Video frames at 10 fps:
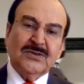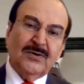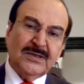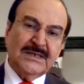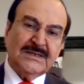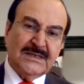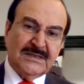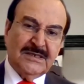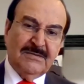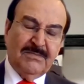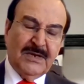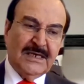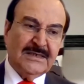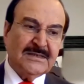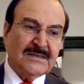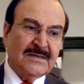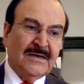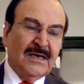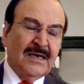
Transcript: So all this is in place.